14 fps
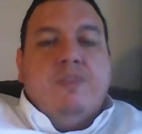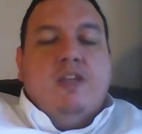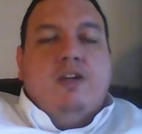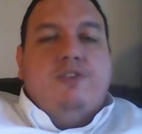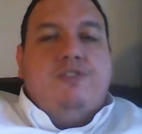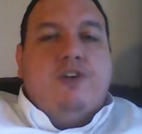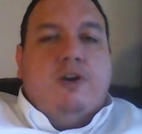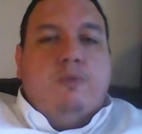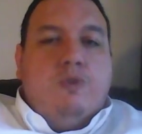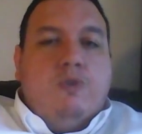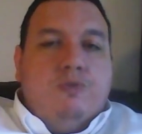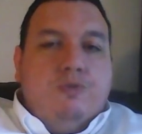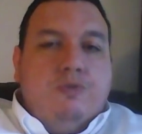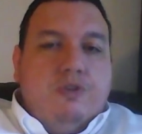Some
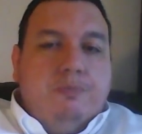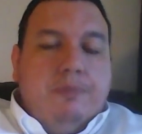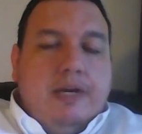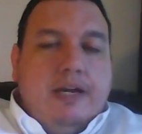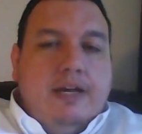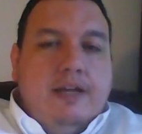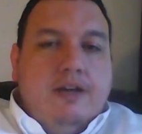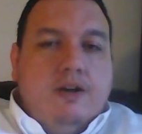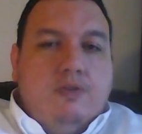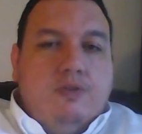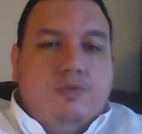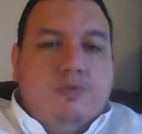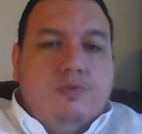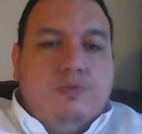won't pay
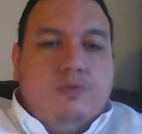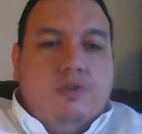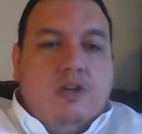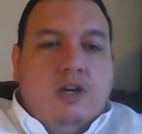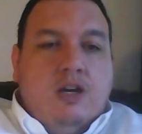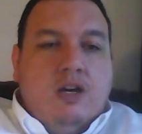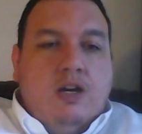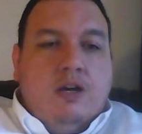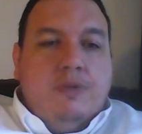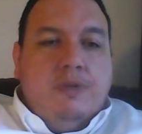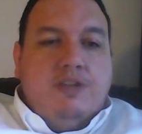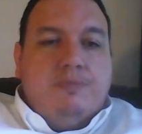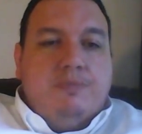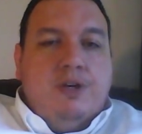on
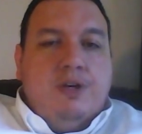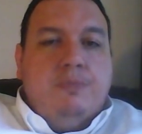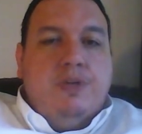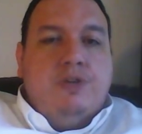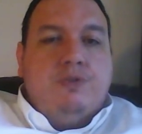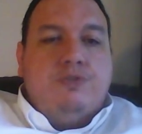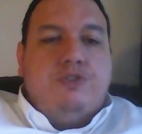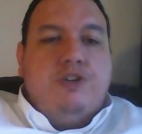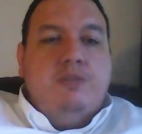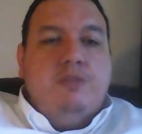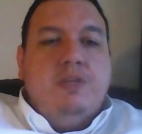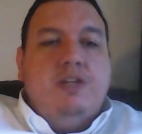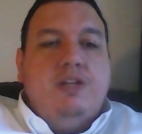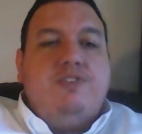experimental
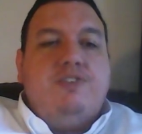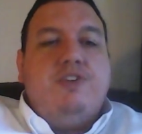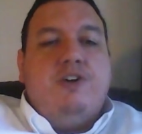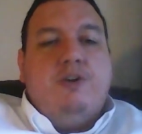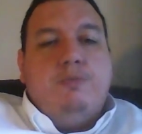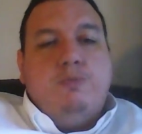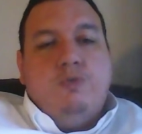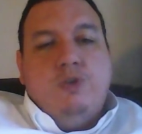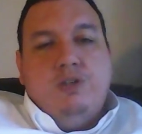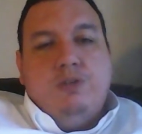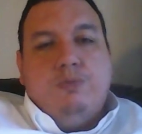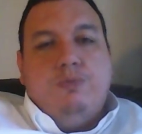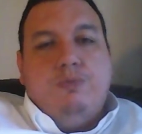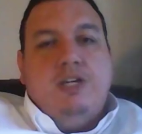treatment, some
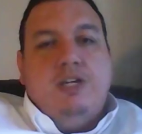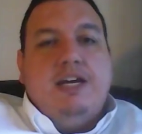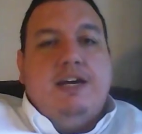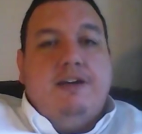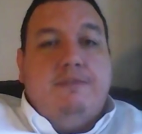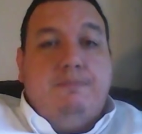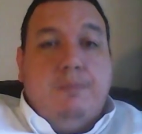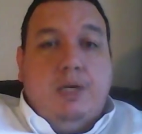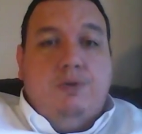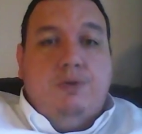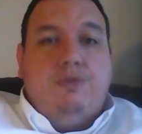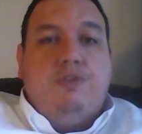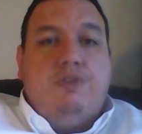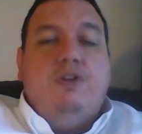will. We have
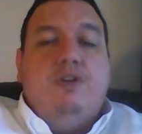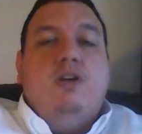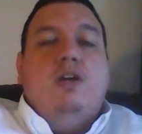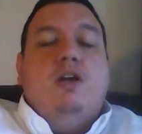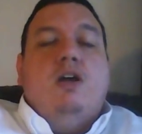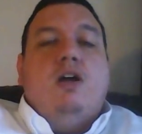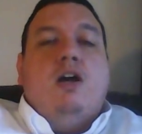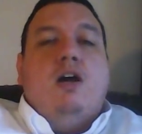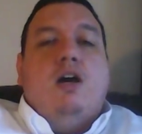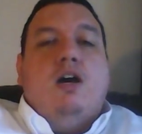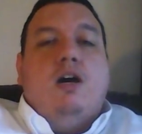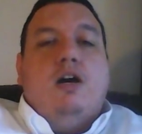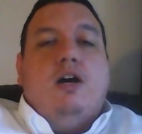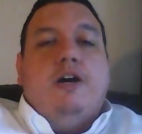both.
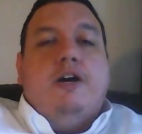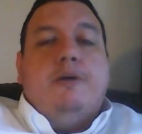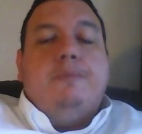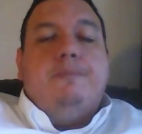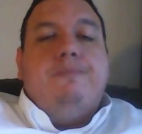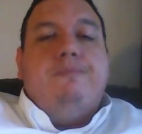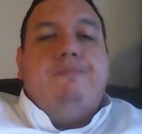Um,